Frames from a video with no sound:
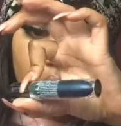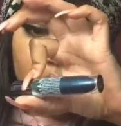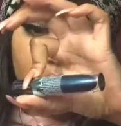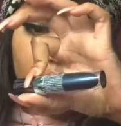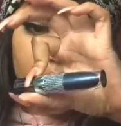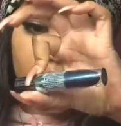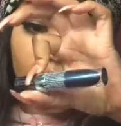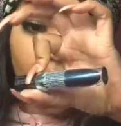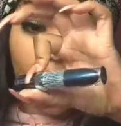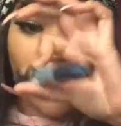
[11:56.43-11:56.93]
the
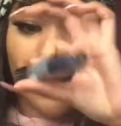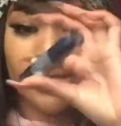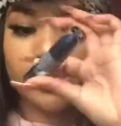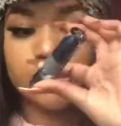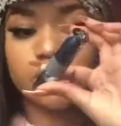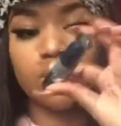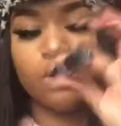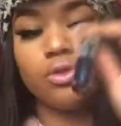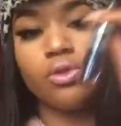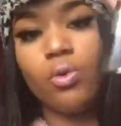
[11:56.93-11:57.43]
color
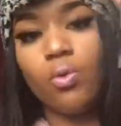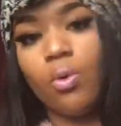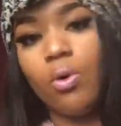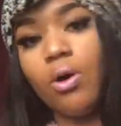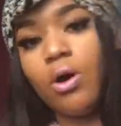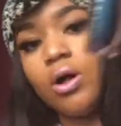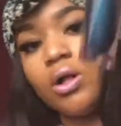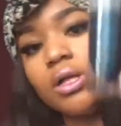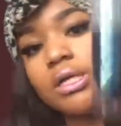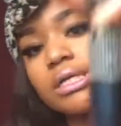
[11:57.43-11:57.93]
Icing on the
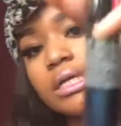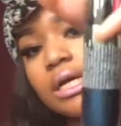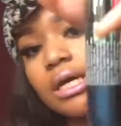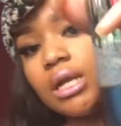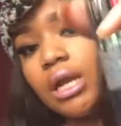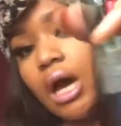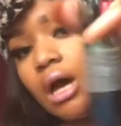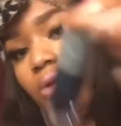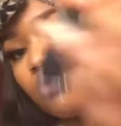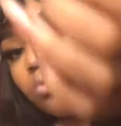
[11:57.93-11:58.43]
Wall.
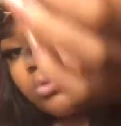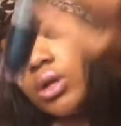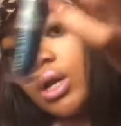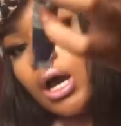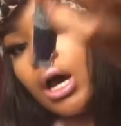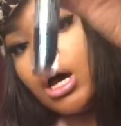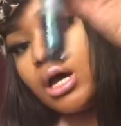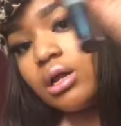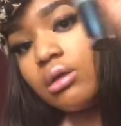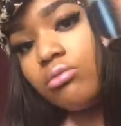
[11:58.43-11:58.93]
Again, I would
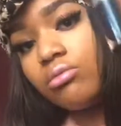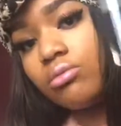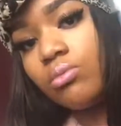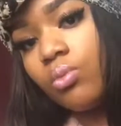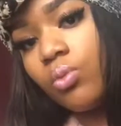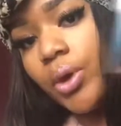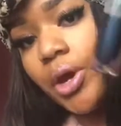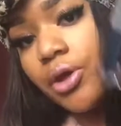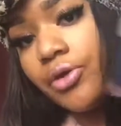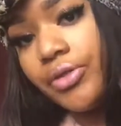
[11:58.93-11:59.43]
not
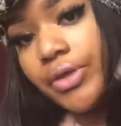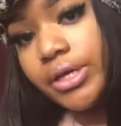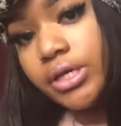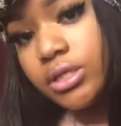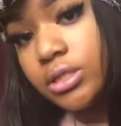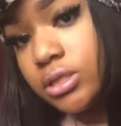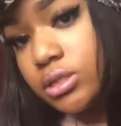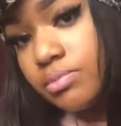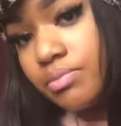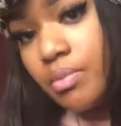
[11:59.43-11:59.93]
wear this.